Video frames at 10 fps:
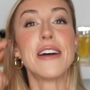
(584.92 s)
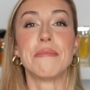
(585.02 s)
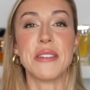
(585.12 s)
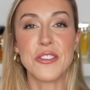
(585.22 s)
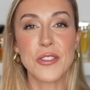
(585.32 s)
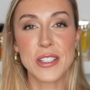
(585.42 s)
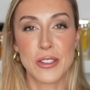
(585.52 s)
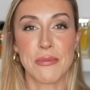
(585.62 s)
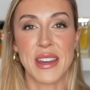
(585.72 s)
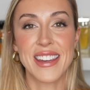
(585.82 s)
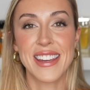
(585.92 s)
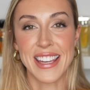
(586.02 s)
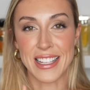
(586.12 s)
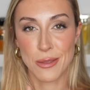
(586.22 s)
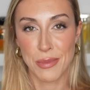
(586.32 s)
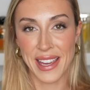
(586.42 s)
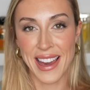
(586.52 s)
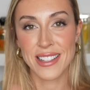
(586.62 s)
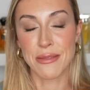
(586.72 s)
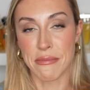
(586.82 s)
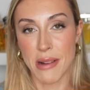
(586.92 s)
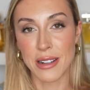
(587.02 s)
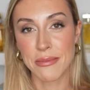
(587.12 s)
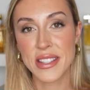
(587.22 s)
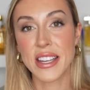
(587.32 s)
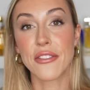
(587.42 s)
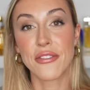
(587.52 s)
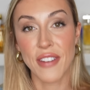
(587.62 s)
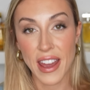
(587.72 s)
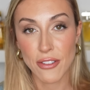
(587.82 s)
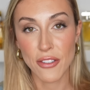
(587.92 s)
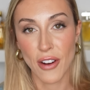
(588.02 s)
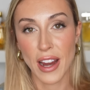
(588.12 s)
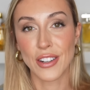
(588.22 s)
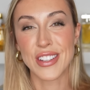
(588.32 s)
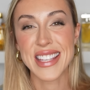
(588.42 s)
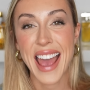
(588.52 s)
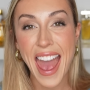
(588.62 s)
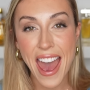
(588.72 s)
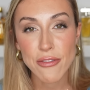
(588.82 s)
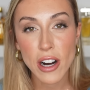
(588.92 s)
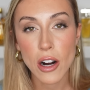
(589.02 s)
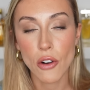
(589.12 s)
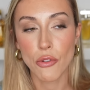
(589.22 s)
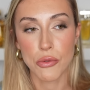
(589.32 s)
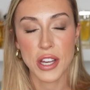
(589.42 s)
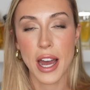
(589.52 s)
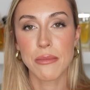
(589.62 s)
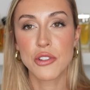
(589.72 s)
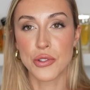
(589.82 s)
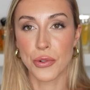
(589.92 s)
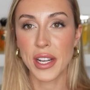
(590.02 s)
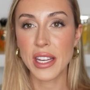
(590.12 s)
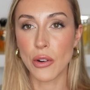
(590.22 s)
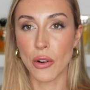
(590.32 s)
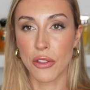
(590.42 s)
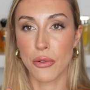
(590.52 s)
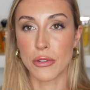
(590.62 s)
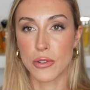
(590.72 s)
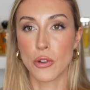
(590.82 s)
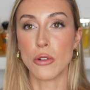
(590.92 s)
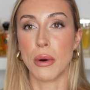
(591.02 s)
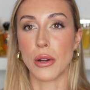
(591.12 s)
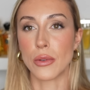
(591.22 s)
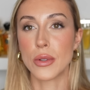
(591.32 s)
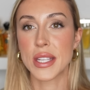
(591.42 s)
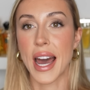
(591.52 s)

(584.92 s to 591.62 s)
Minuit et Demi is Pierre's mum's favorite fragrance ever of all time. She's already gone through two bottles.